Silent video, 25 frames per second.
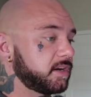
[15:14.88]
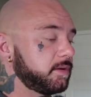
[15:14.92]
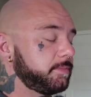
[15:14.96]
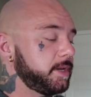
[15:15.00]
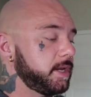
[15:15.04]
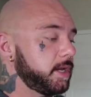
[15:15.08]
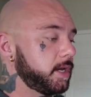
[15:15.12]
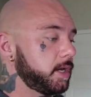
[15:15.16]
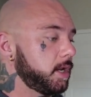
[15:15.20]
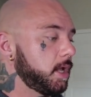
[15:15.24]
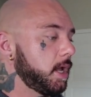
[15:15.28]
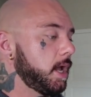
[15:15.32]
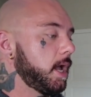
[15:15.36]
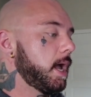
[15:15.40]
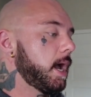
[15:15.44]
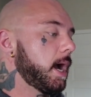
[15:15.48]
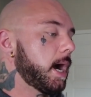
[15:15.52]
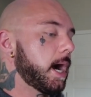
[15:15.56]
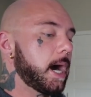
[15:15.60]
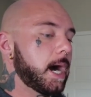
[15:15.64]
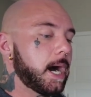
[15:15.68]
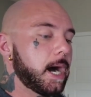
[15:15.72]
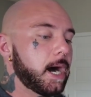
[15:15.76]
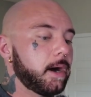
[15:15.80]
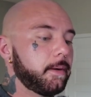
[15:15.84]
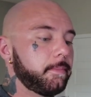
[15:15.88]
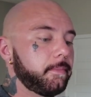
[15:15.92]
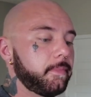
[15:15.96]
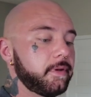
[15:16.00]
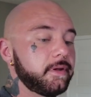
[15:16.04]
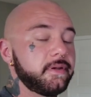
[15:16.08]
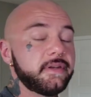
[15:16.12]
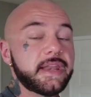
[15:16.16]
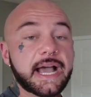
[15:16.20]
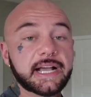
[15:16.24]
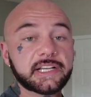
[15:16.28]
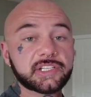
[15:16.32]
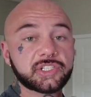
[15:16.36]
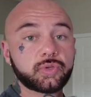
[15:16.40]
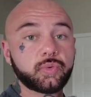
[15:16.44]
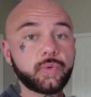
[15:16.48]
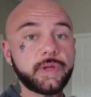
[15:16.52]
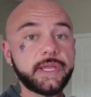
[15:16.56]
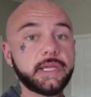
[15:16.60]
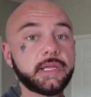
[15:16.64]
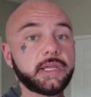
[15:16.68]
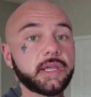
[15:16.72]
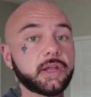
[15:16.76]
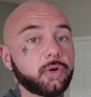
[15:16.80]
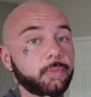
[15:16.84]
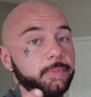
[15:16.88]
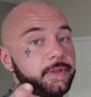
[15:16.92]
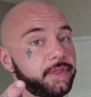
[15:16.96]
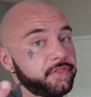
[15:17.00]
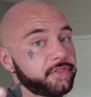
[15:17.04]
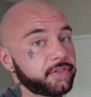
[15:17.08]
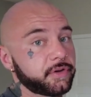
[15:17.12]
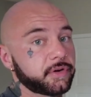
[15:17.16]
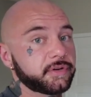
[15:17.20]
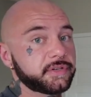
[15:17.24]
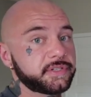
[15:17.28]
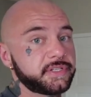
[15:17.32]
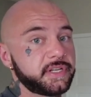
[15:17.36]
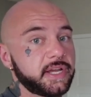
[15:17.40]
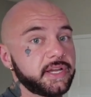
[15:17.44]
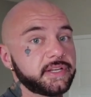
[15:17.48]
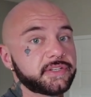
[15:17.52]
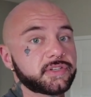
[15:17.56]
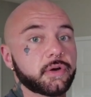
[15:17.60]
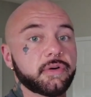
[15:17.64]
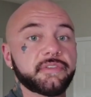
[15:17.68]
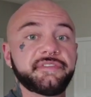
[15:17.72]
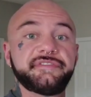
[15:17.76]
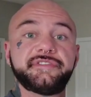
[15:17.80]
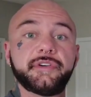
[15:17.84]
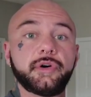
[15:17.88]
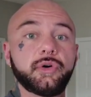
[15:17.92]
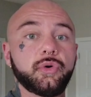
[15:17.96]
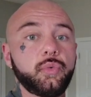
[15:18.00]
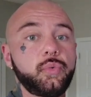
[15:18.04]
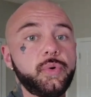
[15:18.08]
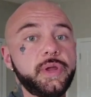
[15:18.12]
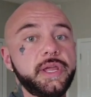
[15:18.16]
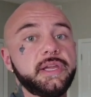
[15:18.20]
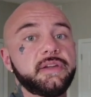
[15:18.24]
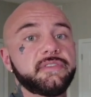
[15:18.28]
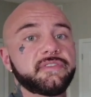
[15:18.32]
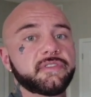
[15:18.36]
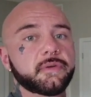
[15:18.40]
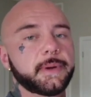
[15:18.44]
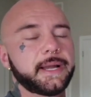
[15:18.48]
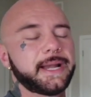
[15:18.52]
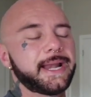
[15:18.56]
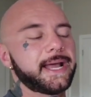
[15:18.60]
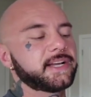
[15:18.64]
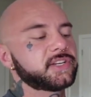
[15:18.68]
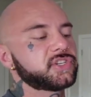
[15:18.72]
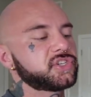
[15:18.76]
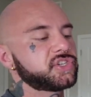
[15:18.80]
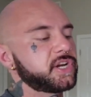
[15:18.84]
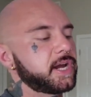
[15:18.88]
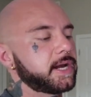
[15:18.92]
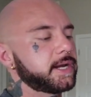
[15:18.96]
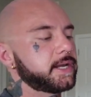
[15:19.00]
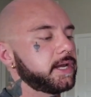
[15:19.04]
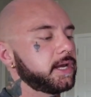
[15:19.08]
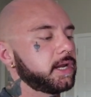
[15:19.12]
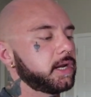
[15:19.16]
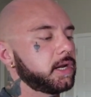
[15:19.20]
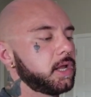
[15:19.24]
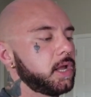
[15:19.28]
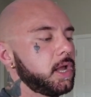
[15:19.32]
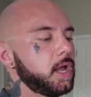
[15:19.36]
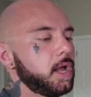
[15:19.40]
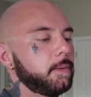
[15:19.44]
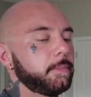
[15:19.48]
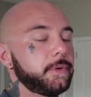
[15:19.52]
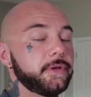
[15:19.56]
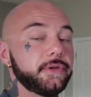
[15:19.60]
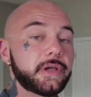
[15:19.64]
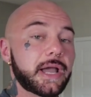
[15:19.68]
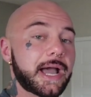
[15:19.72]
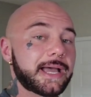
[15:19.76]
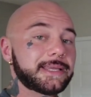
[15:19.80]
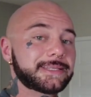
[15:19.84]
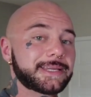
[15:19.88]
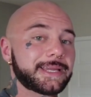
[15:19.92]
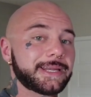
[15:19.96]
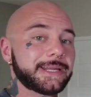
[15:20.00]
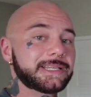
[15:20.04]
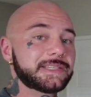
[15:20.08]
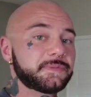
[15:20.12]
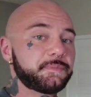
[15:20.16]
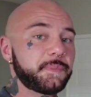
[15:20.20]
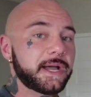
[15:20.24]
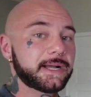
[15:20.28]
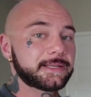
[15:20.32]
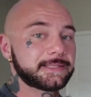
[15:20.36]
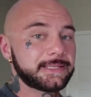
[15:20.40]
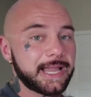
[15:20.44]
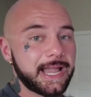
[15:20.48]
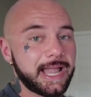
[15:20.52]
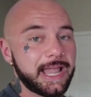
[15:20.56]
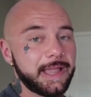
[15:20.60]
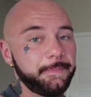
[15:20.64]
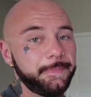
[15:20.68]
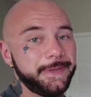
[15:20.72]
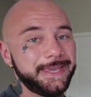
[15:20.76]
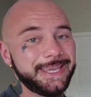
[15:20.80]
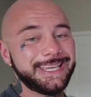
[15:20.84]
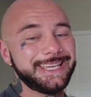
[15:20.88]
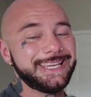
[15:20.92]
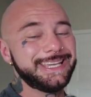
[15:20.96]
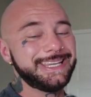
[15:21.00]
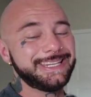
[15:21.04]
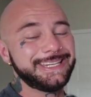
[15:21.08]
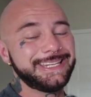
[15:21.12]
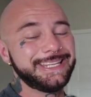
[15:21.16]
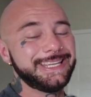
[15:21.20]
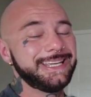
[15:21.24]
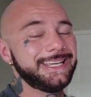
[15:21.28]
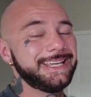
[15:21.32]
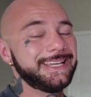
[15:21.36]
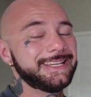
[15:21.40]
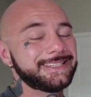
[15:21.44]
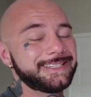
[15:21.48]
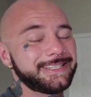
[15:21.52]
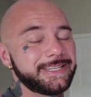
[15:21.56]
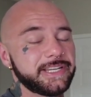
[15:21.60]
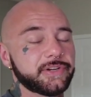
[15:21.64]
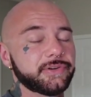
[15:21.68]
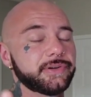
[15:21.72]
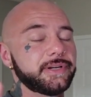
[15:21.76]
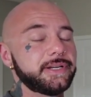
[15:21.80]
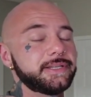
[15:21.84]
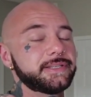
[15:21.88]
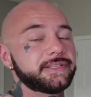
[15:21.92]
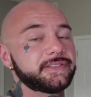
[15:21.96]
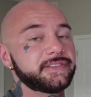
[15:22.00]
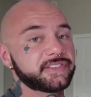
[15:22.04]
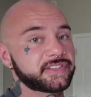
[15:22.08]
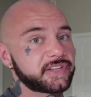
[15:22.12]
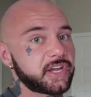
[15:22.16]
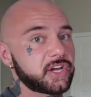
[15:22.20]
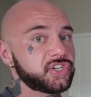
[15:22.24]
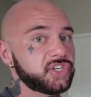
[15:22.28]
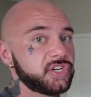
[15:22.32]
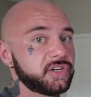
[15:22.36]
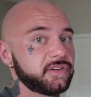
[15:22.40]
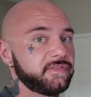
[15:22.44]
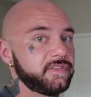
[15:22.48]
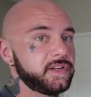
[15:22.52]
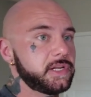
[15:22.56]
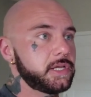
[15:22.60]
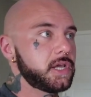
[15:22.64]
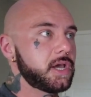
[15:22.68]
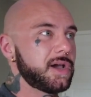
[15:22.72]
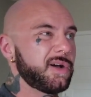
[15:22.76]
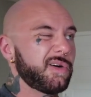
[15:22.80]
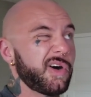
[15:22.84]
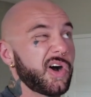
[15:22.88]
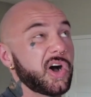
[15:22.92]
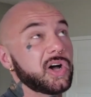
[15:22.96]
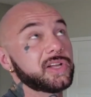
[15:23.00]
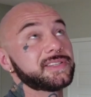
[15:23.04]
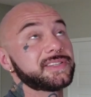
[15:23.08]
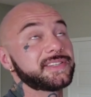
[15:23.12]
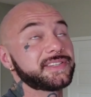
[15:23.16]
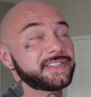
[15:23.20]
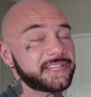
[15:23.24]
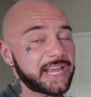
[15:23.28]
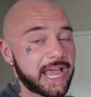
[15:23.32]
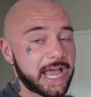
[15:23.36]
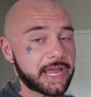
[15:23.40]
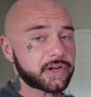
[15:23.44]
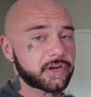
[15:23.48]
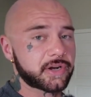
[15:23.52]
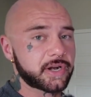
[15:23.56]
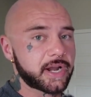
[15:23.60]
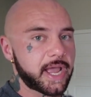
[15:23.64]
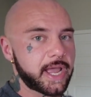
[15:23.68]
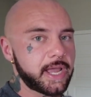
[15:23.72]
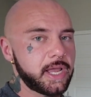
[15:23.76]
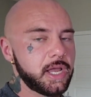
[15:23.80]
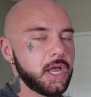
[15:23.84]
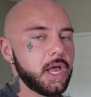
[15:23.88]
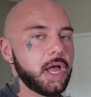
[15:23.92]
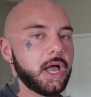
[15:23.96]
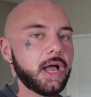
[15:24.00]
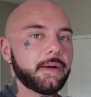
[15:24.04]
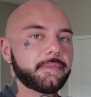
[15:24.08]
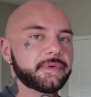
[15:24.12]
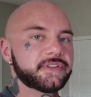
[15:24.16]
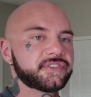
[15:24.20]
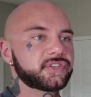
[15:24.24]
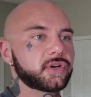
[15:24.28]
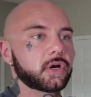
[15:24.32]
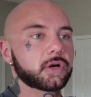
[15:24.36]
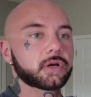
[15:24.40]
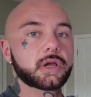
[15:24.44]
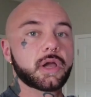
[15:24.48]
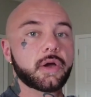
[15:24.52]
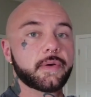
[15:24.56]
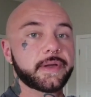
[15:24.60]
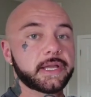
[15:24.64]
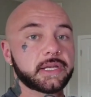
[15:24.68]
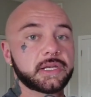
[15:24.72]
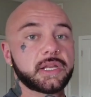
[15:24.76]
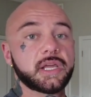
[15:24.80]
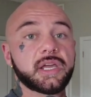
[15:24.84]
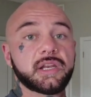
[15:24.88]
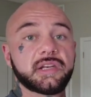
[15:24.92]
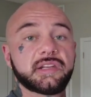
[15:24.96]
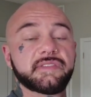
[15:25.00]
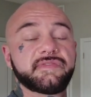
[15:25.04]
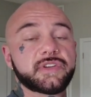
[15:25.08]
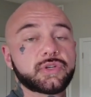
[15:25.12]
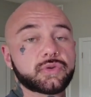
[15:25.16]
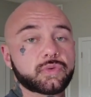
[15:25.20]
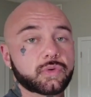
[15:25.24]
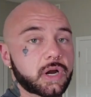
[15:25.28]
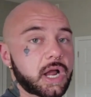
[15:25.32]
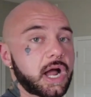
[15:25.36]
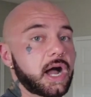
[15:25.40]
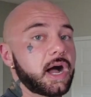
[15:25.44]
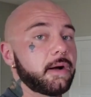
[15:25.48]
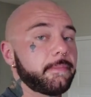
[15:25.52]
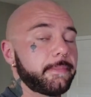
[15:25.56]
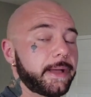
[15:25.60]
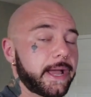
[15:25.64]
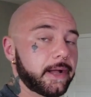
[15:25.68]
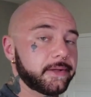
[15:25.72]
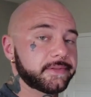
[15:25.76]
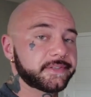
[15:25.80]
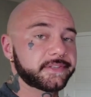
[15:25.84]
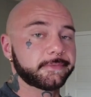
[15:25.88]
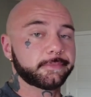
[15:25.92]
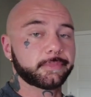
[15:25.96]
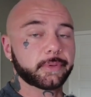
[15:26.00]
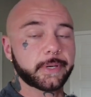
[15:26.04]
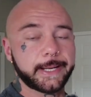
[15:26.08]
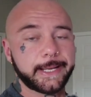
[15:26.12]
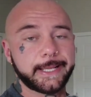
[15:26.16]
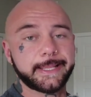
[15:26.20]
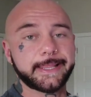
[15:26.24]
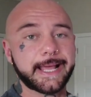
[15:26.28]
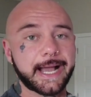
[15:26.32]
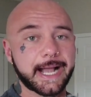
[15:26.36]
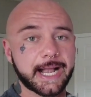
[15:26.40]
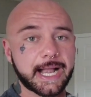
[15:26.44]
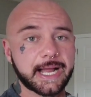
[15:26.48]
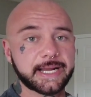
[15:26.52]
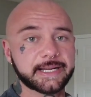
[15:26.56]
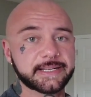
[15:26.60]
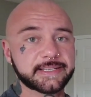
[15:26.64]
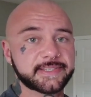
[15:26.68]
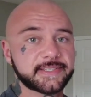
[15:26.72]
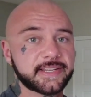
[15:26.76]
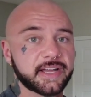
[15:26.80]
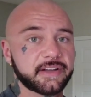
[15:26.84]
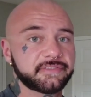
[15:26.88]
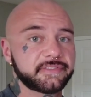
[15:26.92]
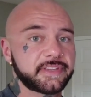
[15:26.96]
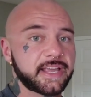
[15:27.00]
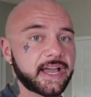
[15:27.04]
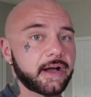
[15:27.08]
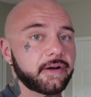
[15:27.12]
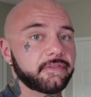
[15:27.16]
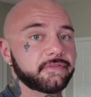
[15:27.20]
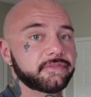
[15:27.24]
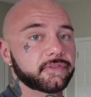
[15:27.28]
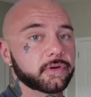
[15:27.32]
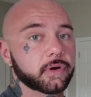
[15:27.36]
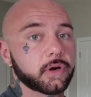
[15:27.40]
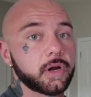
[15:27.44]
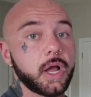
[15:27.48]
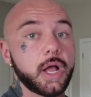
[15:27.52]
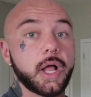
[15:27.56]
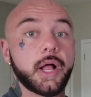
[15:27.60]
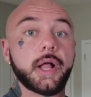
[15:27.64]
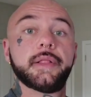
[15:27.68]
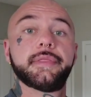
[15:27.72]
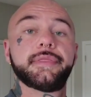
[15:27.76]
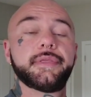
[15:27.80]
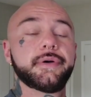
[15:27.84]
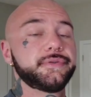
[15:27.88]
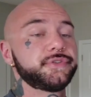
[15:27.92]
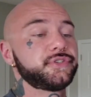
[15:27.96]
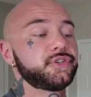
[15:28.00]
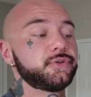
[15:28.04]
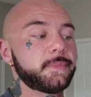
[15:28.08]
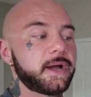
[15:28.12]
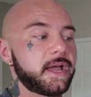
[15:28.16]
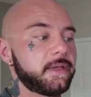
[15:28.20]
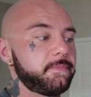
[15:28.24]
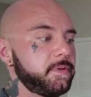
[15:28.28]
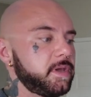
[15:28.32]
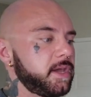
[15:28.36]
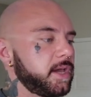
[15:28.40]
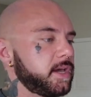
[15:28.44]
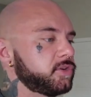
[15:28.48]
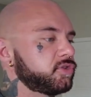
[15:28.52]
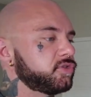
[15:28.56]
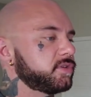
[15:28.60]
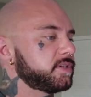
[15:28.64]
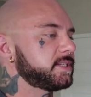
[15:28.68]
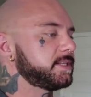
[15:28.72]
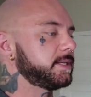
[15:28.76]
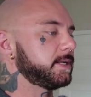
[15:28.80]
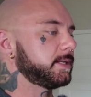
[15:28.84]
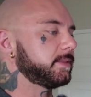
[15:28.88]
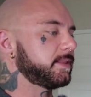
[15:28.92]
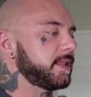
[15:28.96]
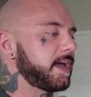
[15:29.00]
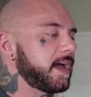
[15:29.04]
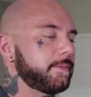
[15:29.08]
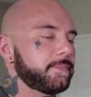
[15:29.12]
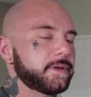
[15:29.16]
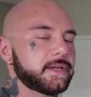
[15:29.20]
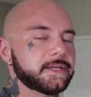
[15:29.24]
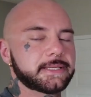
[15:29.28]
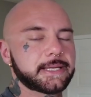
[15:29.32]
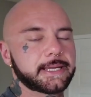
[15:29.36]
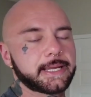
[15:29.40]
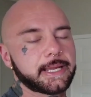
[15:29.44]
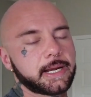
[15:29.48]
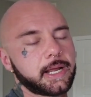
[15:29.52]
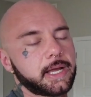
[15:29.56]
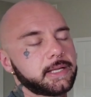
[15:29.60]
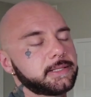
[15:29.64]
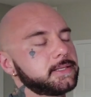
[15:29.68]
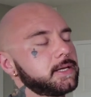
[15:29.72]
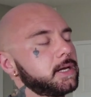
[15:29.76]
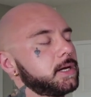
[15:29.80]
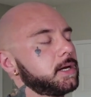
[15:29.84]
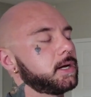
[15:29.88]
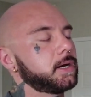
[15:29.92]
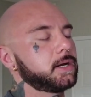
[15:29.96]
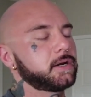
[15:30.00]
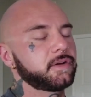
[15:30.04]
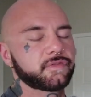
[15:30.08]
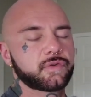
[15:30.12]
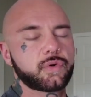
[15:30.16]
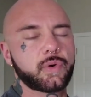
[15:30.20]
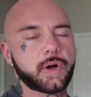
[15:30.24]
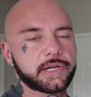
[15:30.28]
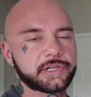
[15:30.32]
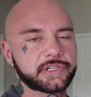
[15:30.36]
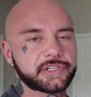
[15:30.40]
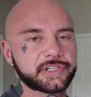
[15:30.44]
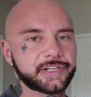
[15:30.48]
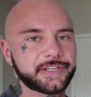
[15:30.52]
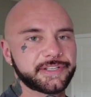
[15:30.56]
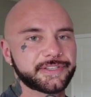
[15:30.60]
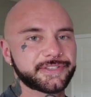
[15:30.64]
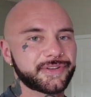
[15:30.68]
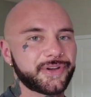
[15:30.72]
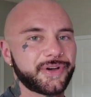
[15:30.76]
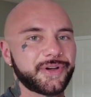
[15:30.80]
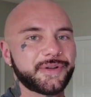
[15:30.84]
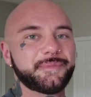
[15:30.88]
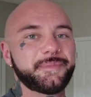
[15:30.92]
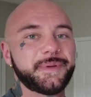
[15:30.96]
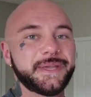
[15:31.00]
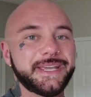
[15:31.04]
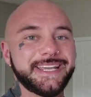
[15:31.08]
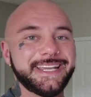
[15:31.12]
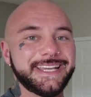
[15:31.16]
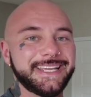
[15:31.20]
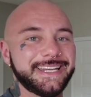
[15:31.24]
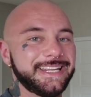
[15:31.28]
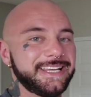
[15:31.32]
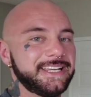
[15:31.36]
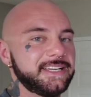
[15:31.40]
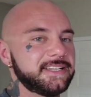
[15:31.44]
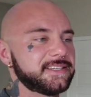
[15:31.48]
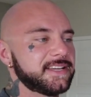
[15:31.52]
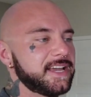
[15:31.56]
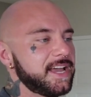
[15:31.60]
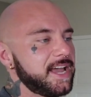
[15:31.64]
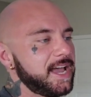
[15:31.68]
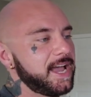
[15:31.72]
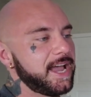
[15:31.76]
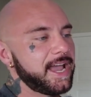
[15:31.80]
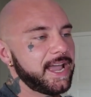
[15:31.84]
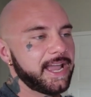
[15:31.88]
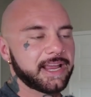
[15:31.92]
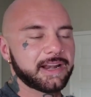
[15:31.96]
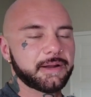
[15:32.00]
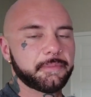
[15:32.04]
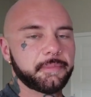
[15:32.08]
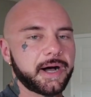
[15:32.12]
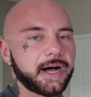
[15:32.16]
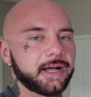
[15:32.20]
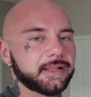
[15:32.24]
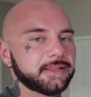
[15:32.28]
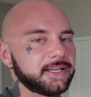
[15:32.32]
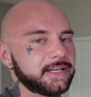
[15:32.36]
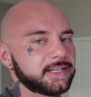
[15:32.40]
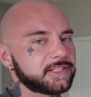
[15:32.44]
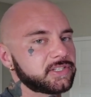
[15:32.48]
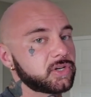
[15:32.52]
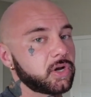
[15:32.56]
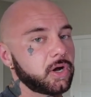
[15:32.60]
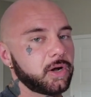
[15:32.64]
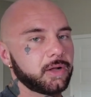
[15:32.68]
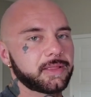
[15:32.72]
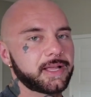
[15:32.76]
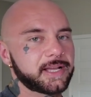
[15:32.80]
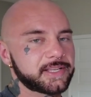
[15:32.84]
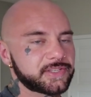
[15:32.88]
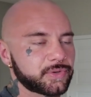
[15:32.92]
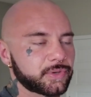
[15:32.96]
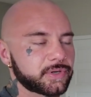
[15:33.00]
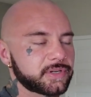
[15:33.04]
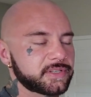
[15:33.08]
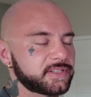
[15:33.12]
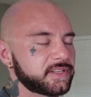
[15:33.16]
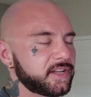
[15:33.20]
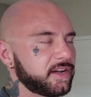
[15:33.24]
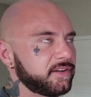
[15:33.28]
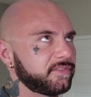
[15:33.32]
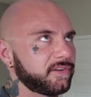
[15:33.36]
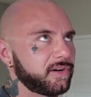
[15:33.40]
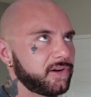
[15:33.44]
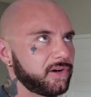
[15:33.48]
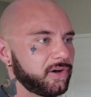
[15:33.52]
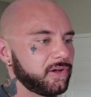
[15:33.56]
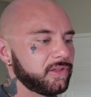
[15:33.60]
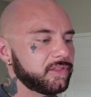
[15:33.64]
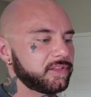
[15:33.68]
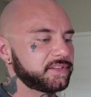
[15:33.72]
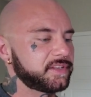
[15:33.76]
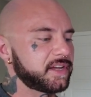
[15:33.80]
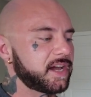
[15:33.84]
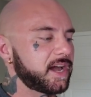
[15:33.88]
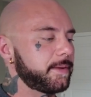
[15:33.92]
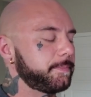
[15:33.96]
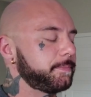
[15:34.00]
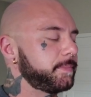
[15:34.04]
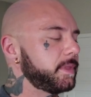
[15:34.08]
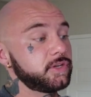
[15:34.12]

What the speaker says: to be it. Next week, it'll be Thursday, so a full week for my next check-in, but you guys can expect a PED series discussion video on Saturday. I'm going to start going into individual compounds and breaking that kind of stuff down for those who might be interested in that, because I get a ton of questions on PEDs, anabolics, all that sort of stuff all the time.